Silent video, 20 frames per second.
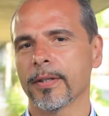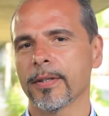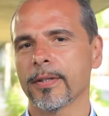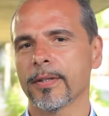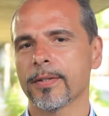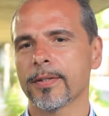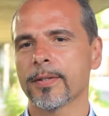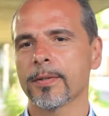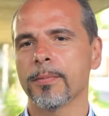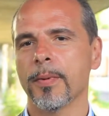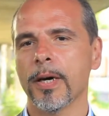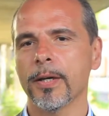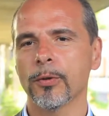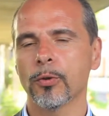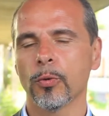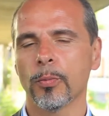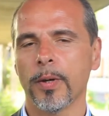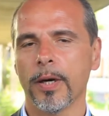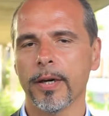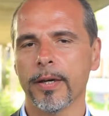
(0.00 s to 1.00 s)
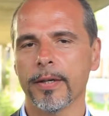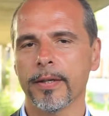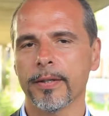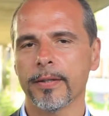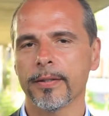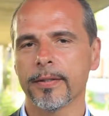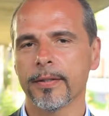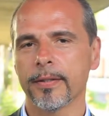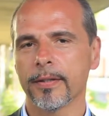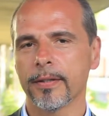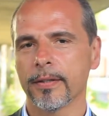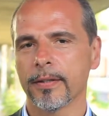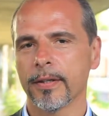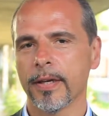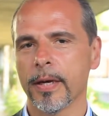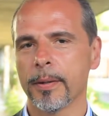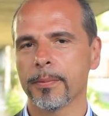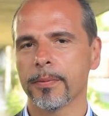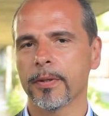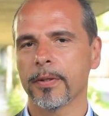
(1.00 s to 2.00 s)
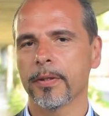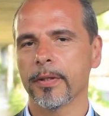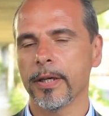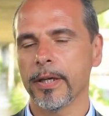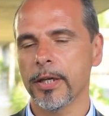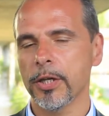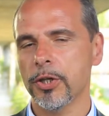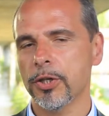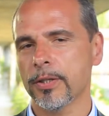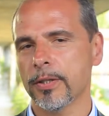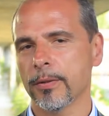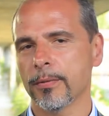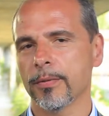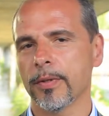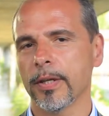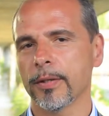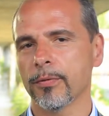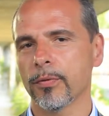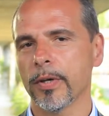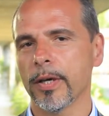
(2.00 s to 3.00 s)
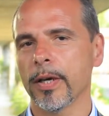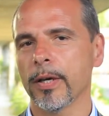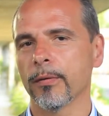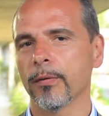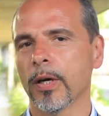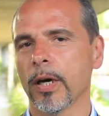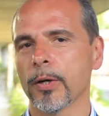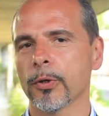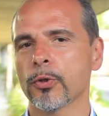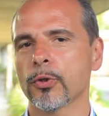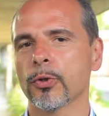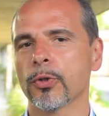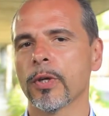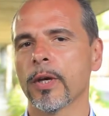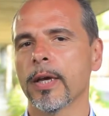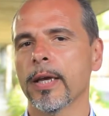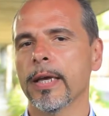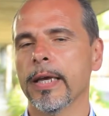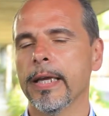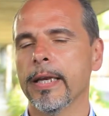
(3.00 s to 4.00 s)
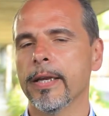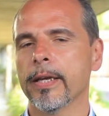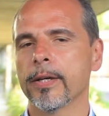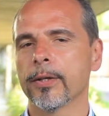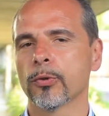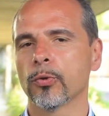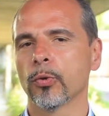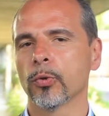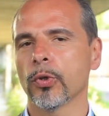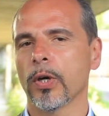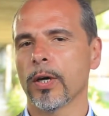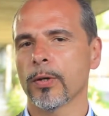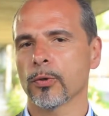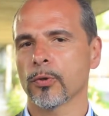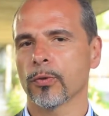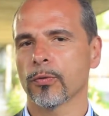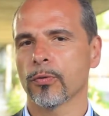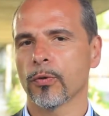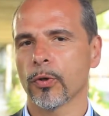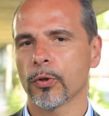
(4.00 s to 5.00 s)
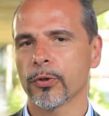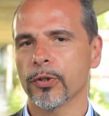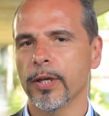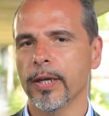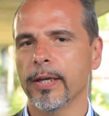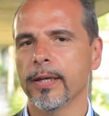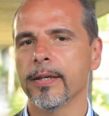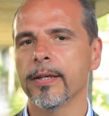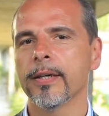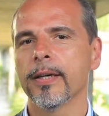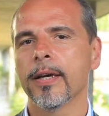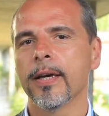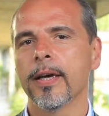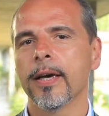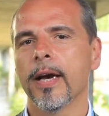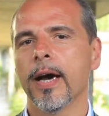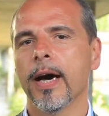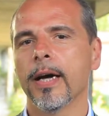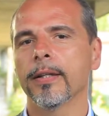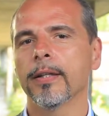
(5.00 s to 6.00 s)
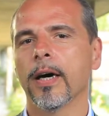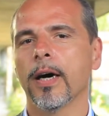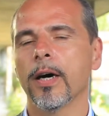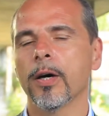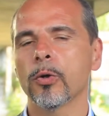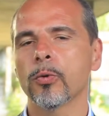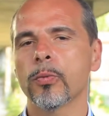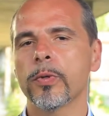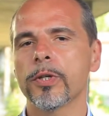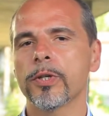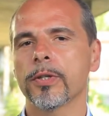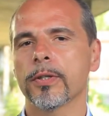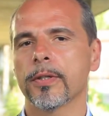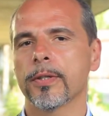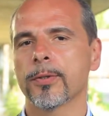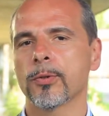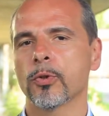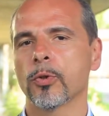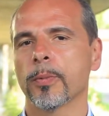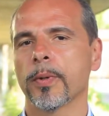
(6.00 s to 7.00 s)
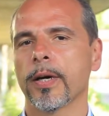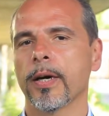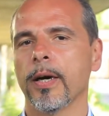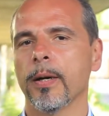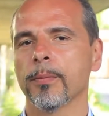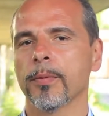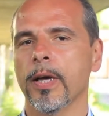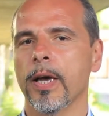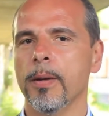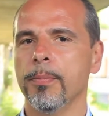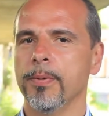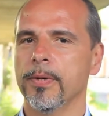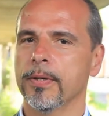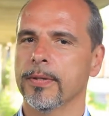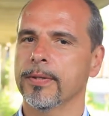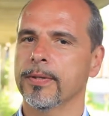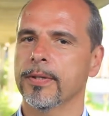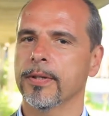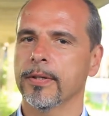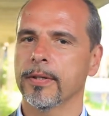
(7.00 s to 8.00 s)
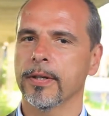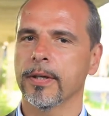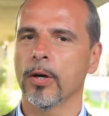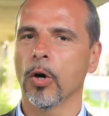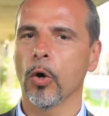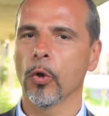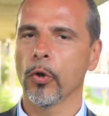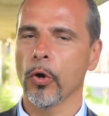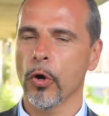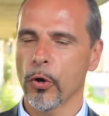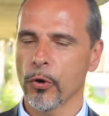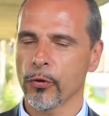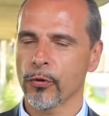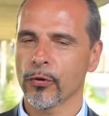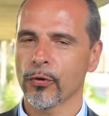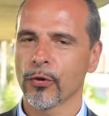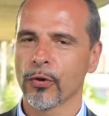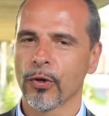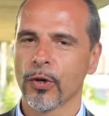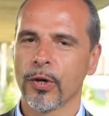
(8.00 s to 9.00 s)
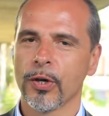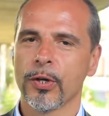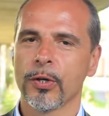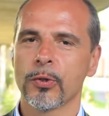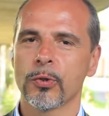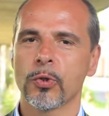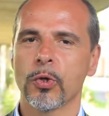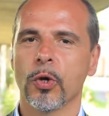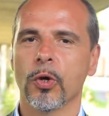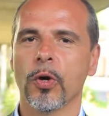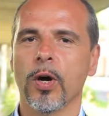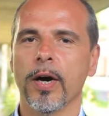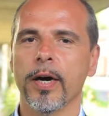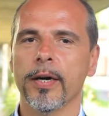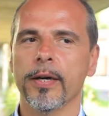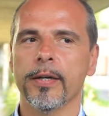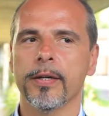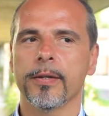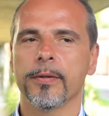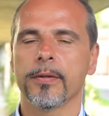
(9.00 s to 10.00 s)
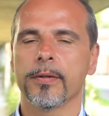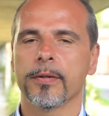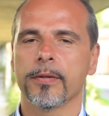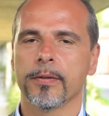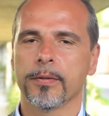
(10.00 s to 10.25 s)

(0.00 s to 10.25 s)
the Smart Dubai initiative that we have launched in year 2014, and our vision is to become the happiest city on earth. So I